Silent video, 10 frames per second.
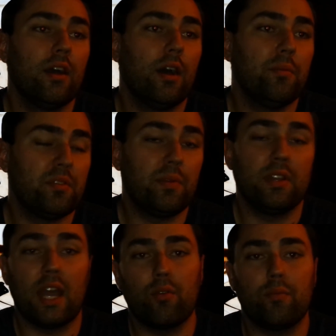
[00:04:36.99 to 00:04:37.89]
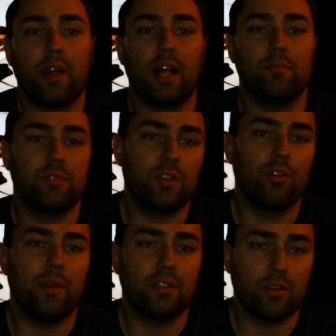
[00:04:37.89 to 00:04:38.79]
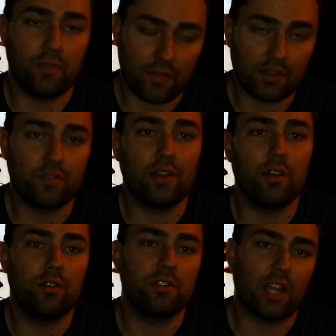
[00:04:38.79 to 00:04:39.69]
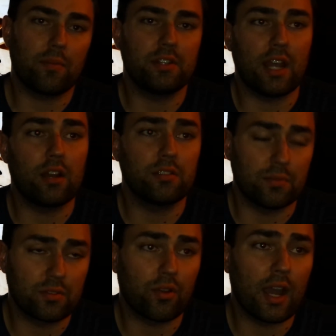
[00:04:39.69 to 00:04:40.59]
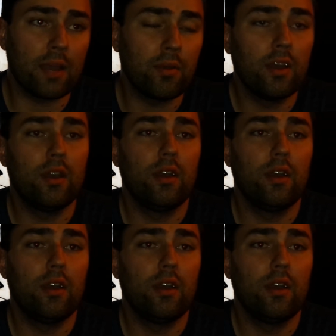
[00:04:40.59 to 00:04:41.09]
This has been the N1 Platinum Show. Make sure if you found this video to check out my channel, subscribe.